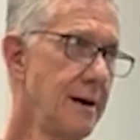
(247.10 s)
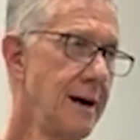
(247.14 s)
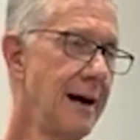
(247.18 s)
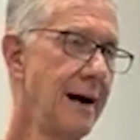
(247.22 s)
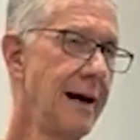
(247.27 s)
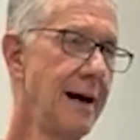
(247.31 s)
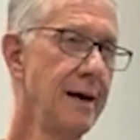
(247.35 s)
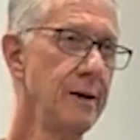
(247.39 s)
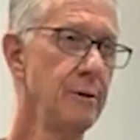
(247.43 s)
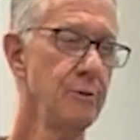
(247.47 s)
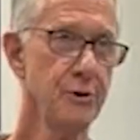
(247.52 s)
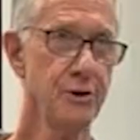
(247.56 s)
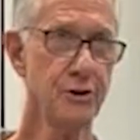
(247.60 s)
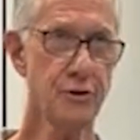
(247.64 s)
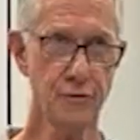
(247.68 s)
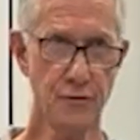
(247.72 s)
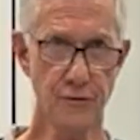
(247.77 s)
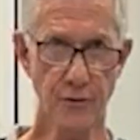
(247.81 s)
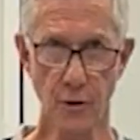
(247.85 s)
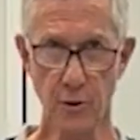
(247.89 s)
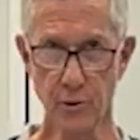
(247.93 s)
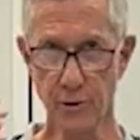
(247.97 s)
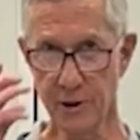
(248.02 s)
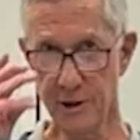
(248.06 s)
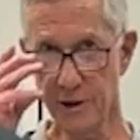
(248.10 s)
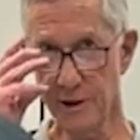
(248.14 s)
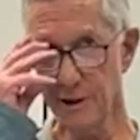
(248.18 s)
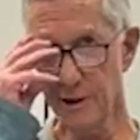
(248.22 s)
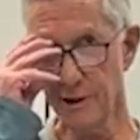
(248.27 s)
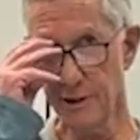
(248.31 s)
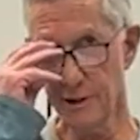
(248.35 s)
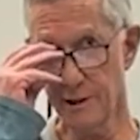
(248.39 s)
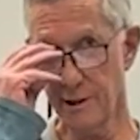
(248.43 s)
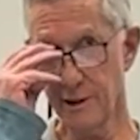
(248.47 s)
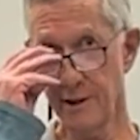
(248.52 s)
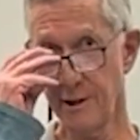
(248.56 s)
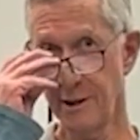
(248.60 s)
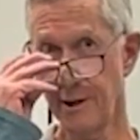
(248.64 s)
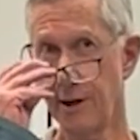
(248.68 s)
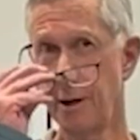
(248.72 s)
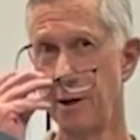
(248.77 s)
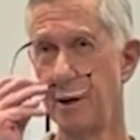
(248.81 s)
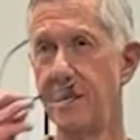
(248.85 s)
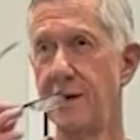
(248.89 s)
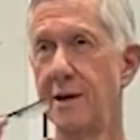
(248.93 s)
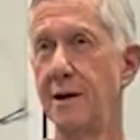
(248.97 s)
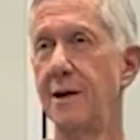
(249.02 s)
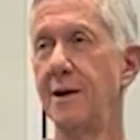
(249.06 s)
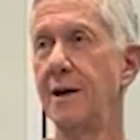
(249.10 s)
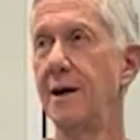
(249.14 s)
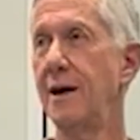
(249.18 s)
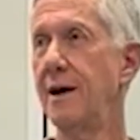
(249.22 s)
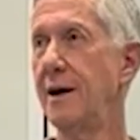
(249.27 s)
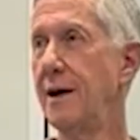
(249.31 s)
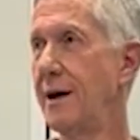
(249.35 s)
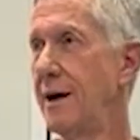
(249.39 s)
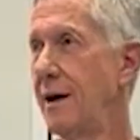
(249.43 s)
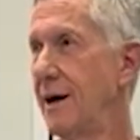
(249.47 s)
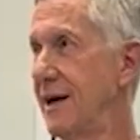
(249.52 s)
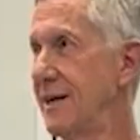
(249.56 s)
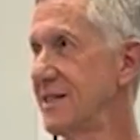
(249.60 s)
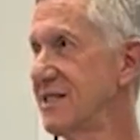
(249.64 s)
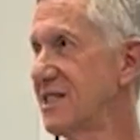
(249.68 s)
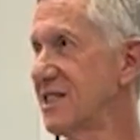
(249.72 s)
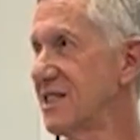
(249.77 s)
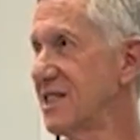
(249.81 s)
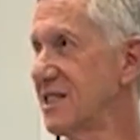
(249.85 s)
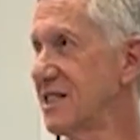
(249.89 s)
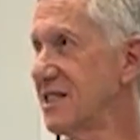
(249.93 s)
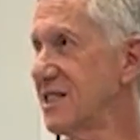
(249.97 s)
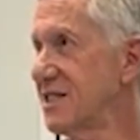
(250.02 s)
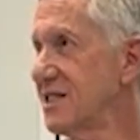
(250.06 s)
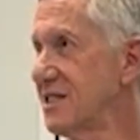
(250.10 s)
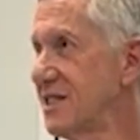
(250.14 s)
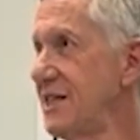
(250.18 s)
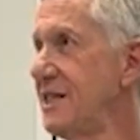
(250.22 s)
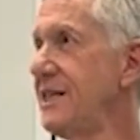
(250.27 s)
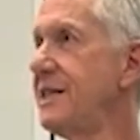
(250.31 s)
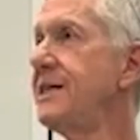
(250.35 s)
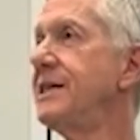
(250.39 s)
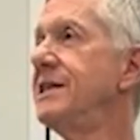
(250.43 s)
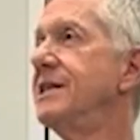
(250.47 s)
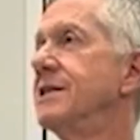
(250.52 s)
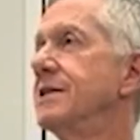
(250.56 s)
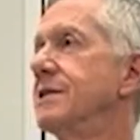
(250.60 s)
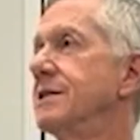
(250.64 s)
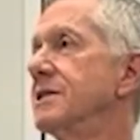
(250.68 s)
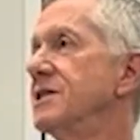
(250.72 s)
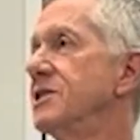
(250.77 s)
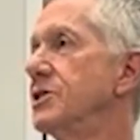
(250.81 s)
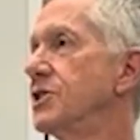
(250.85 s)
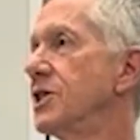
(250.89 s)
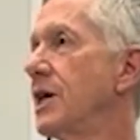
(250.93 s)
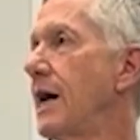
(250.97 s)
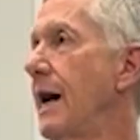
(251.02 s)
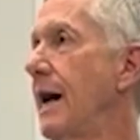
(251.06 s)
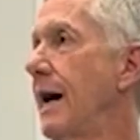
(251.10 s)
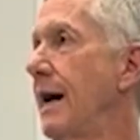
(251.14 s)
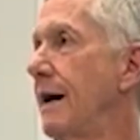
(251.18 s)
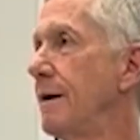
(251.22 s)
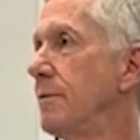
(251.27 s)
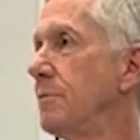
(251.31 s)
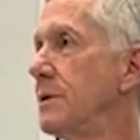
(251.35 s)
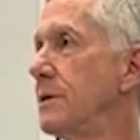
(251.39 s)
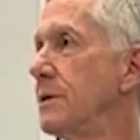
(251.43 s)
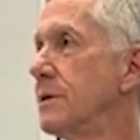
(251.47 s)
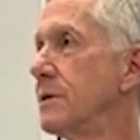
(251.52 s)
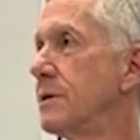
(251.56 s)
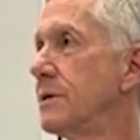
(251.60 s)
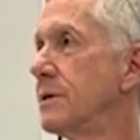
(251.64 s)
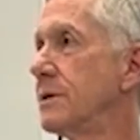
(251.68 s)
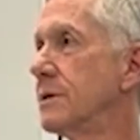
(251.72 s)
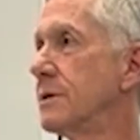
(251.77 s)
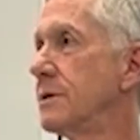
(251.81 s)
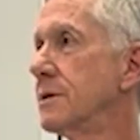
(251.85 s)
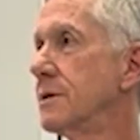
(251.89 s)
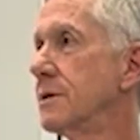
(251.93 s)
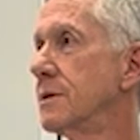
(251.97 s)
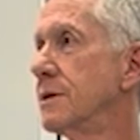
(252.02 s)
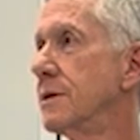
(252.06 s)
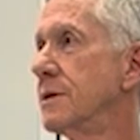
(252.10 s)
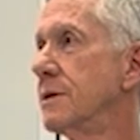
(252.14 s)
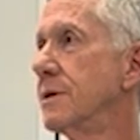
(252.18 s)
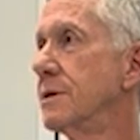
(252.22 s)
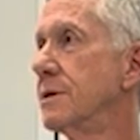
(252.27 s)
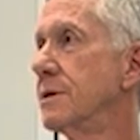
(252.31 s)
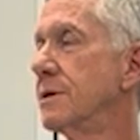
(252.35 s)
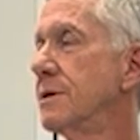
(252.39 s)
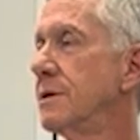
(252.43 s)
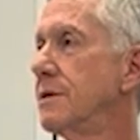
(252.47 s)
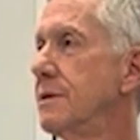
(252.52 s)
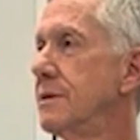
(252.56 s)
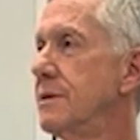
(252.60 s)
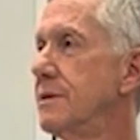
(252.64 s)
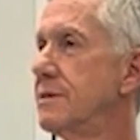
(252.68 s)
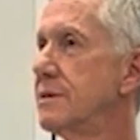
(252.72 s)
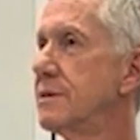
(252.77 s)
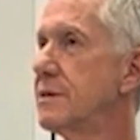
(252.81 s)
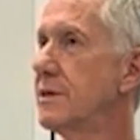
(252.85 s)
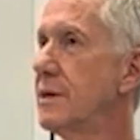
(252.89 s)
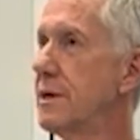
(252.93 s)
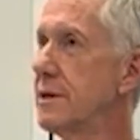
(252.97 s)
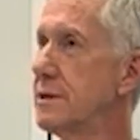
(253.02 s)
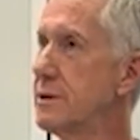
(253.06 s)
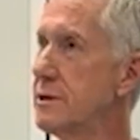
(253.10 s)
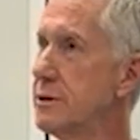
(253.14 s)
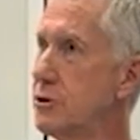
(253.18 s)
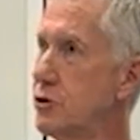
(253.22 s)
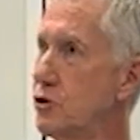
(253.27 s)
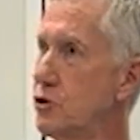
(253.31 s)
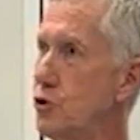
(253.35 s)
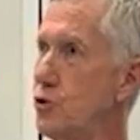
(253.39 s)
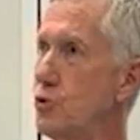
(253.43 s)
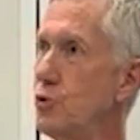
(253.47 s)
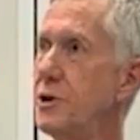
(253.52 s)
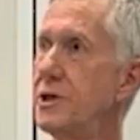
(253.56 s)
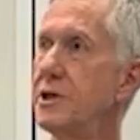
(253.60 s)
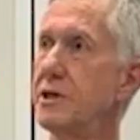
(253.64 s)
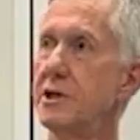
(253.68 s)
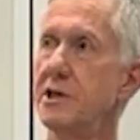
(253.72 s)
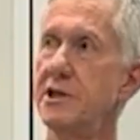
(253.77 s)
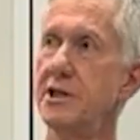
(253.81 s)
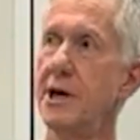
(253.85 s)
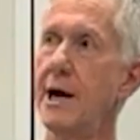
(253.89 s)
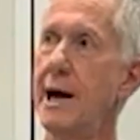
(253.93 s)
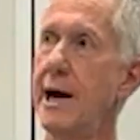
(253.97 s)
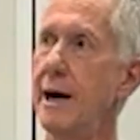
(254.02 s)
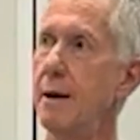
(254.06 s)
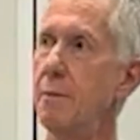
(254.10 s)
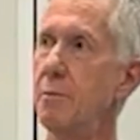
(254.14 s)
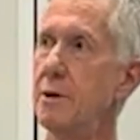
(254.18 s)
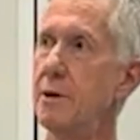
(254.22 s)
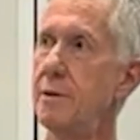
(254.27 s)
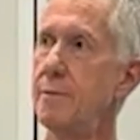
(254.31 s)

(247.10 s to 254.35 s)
I was focused on succeeding in the job instead of doing the job.